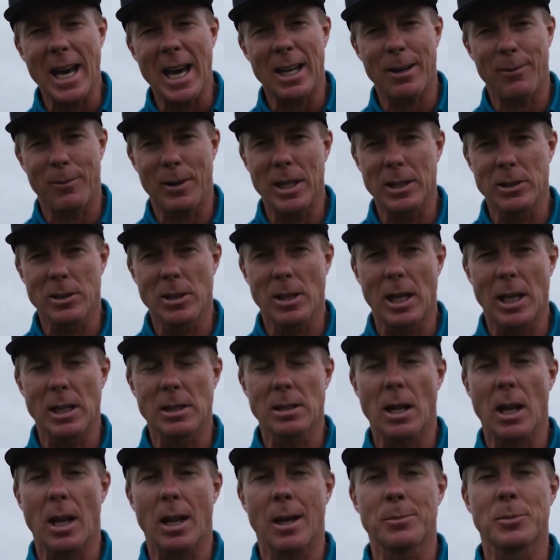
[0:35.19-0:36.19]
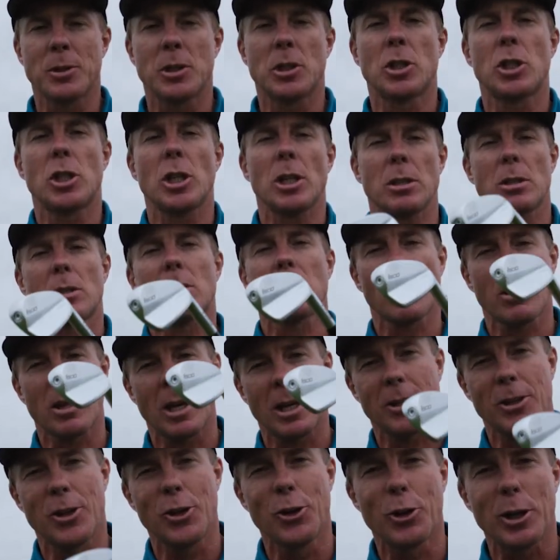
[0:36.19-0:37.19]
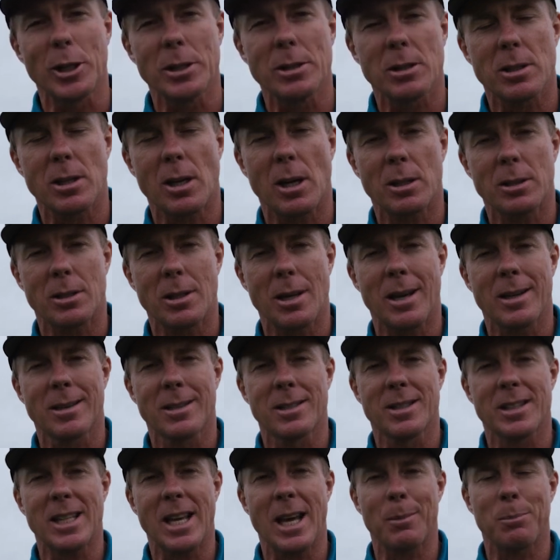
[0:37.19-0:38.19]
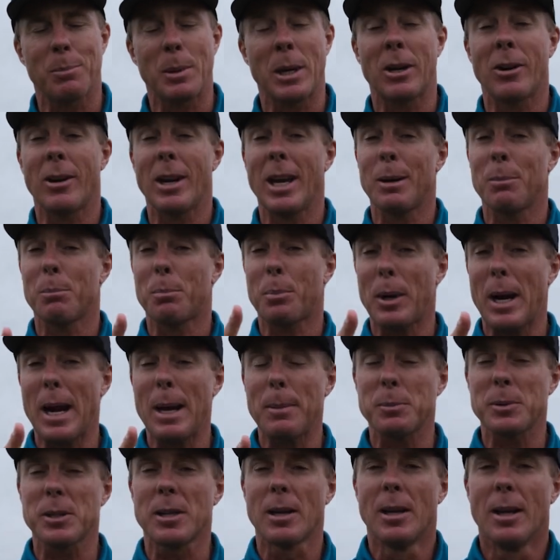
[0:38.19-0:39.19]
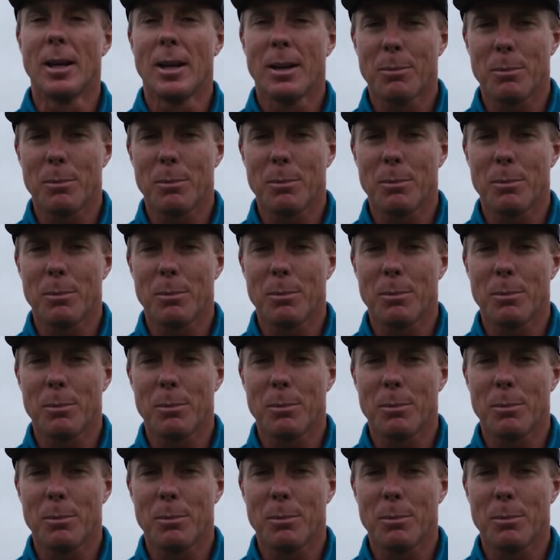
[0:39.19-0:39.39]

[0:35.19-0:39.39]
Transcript: out of each of these clubs just so that you can start to understand better and perhaps